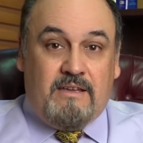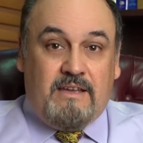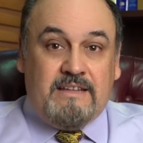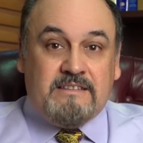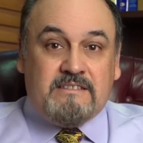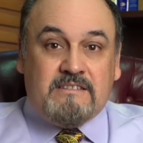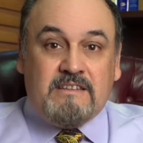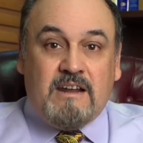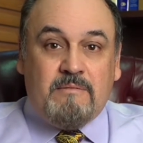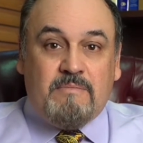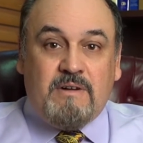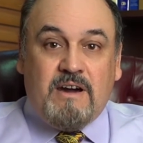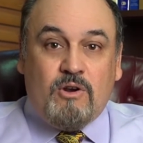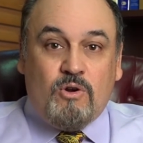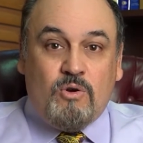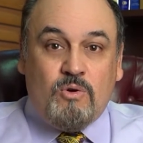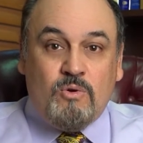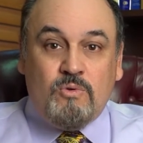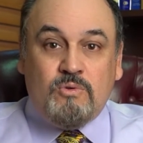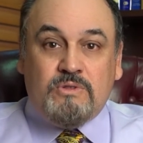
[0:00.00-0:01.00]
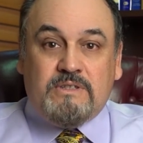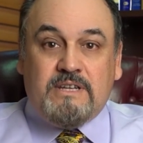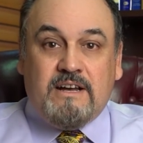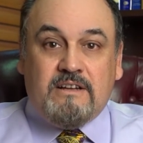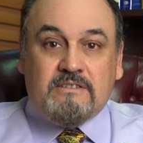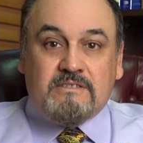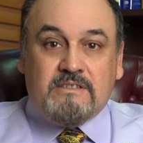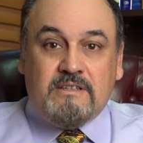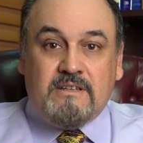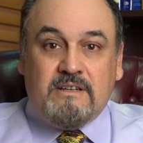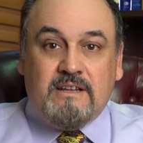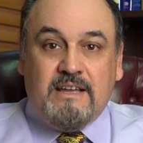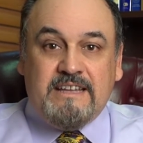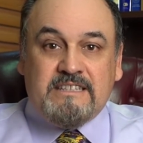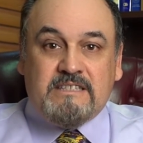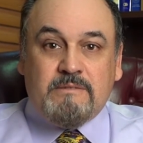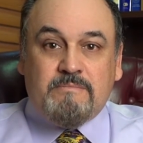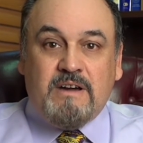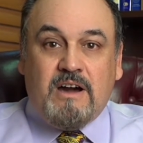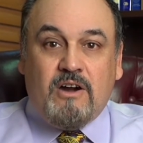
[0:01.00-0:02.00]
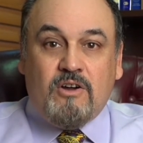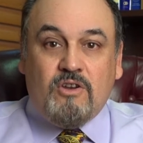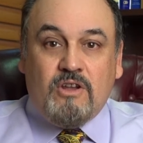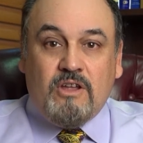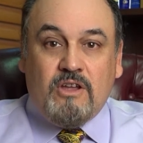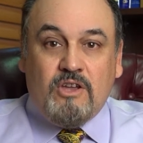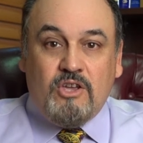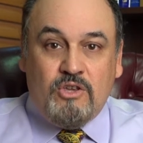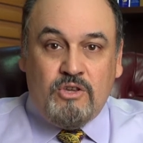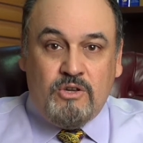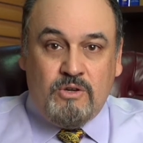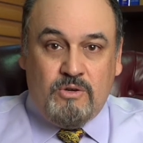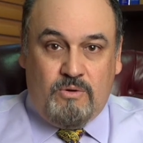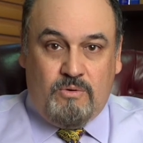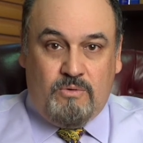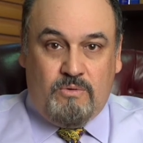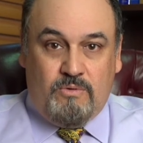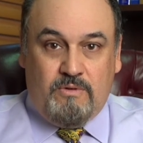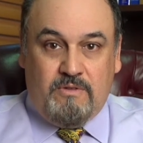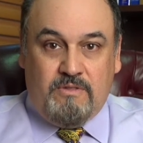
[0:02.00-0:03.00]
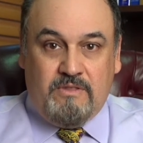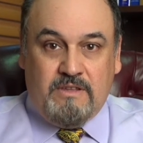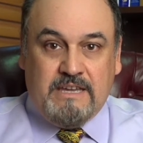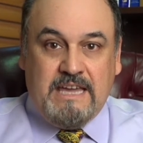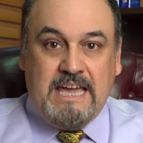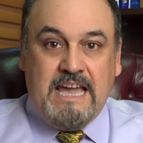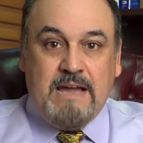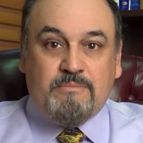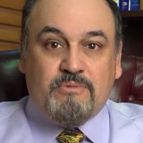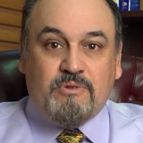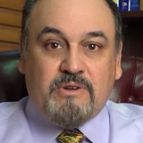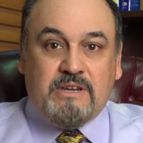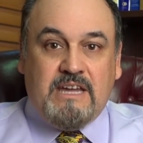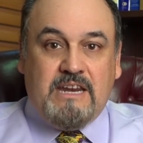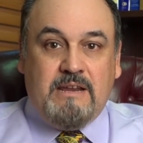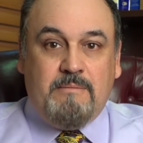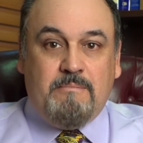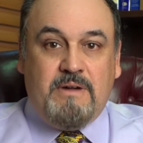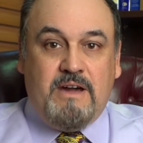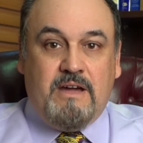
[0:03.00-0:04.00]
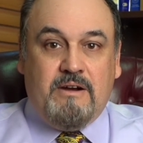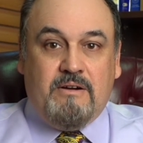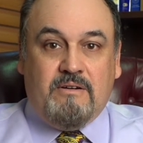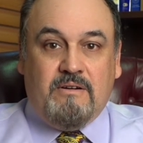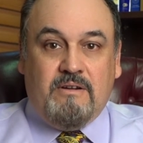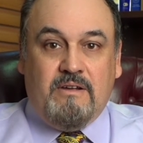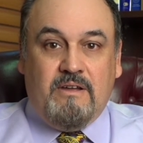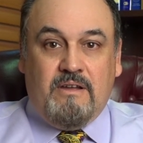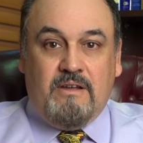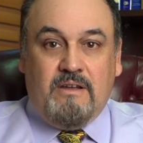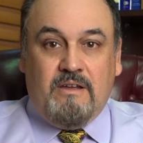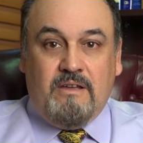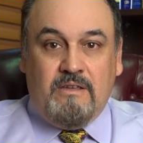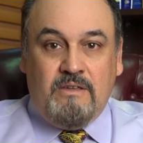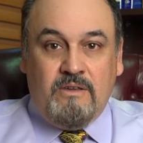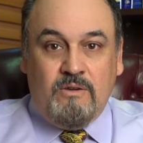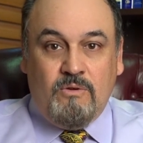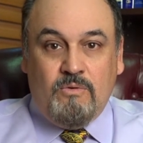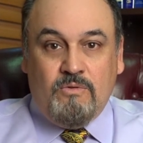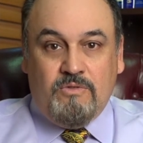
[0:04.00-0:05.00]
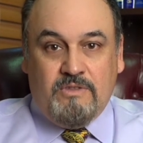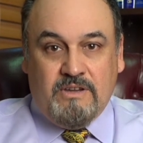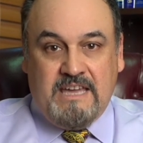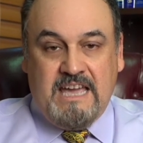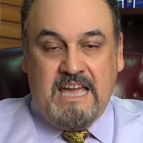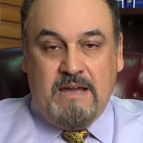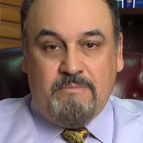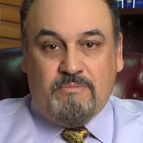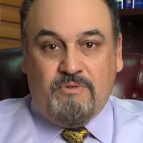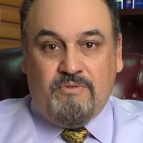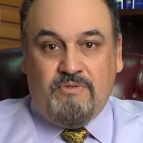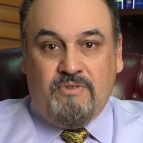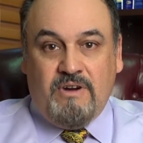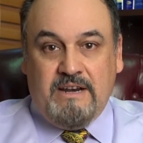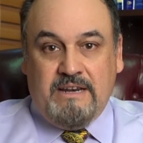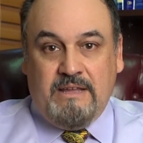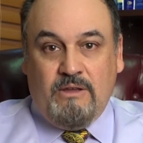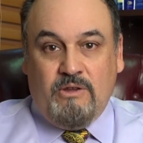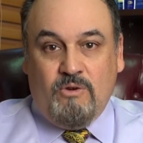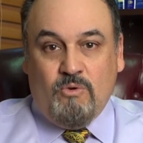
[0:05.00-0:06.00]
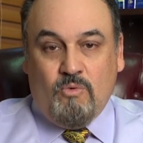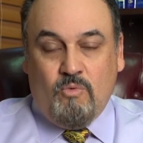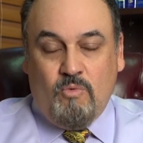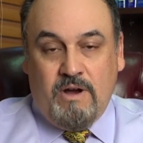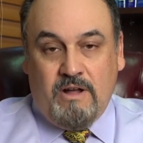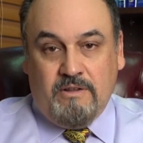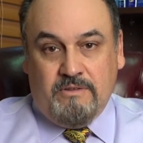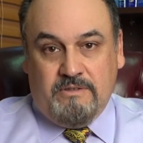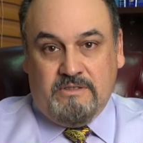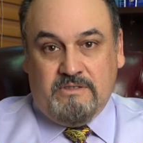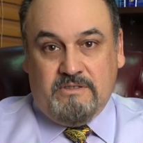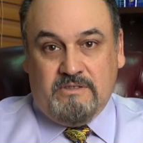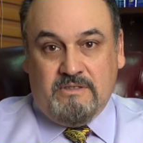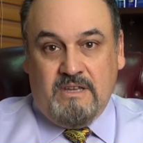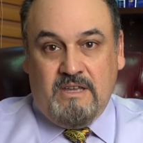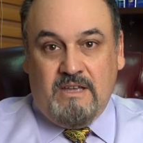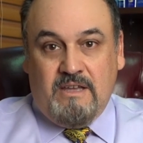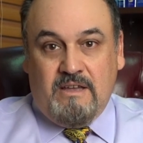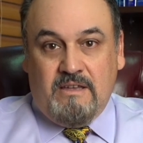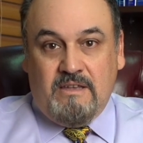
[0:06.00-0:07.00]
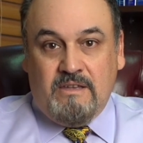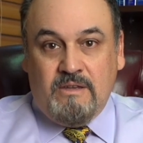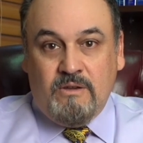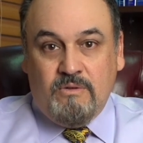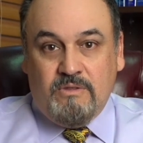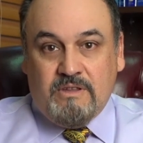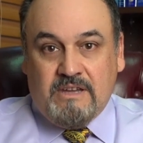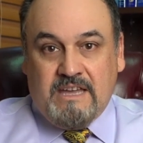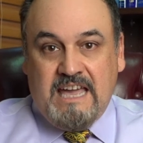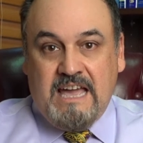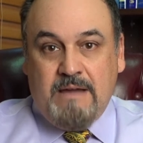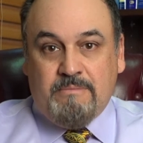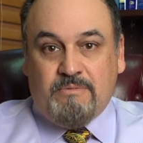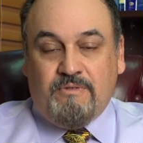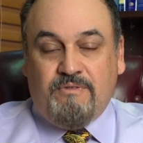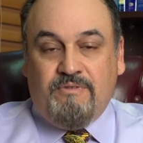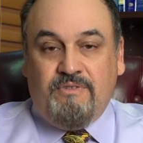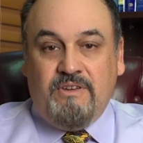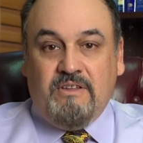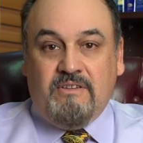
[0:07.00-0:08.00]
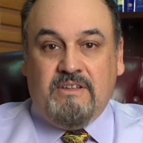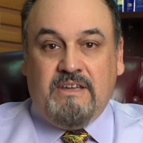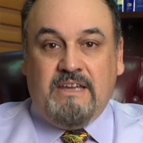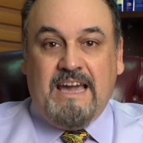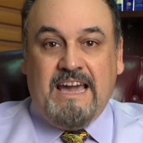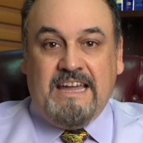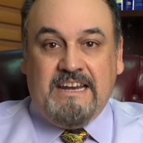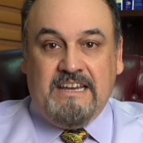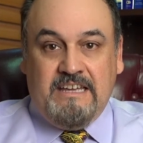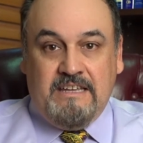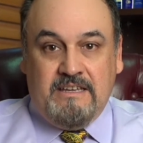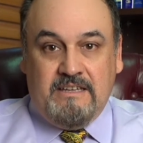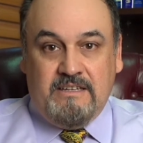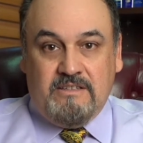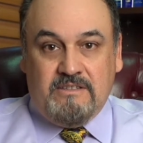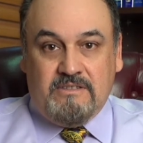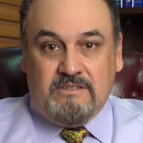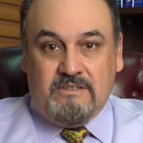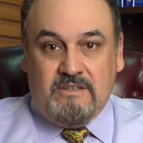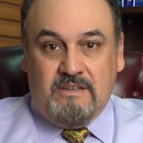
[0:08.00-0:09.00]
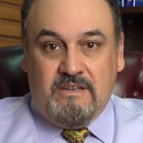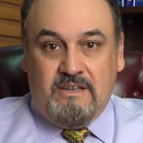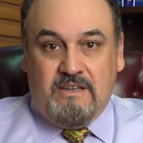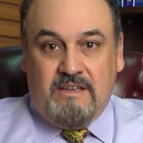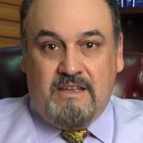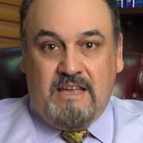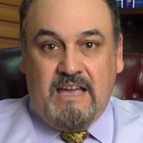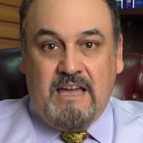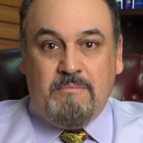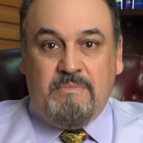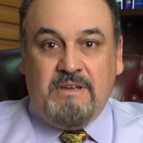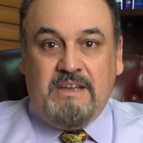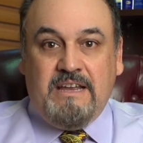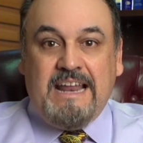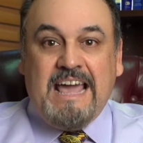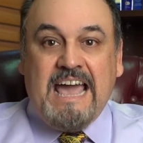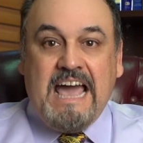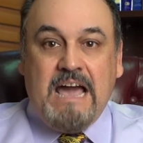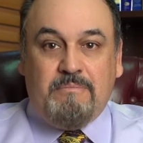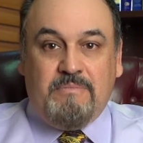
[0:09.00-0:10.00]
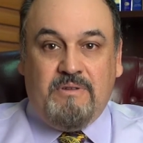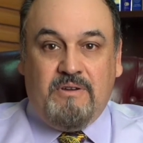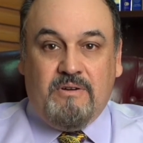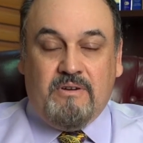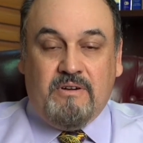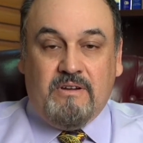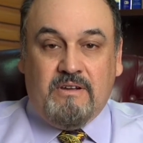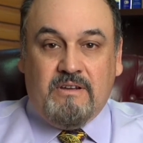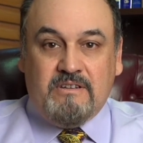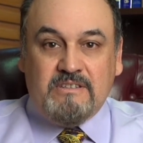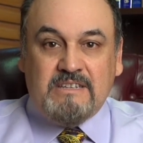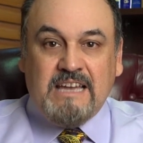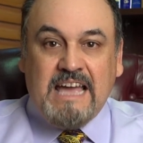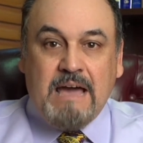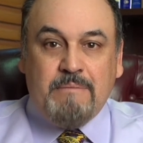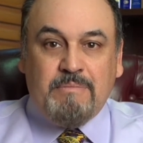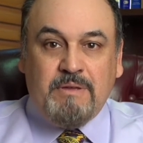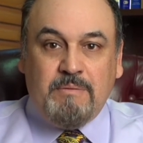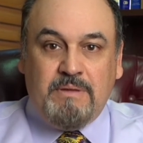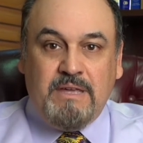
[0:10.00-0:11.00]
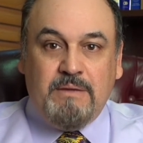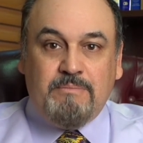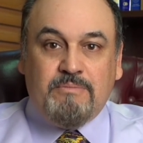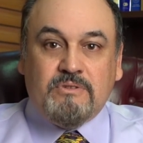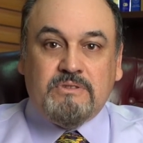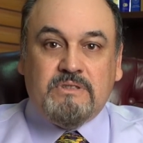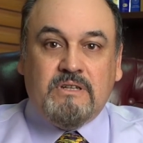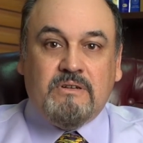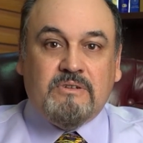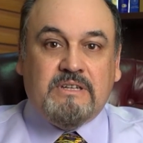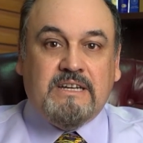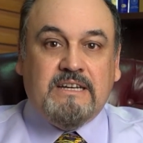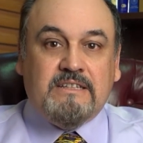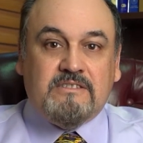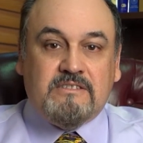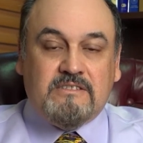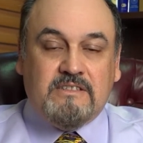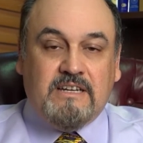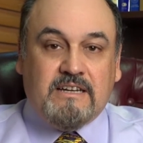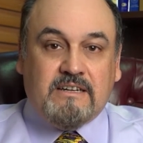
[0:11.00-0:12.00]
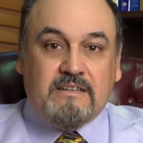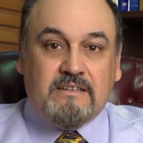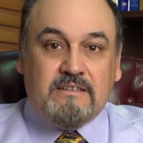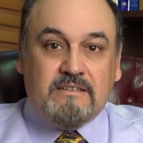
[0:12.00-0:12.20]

It's not about who tells it, it's about you, the camper, getting better. You, the camper, finding your wellness. You, the camper, feeling at ease and being happier, because happy people don't get sick.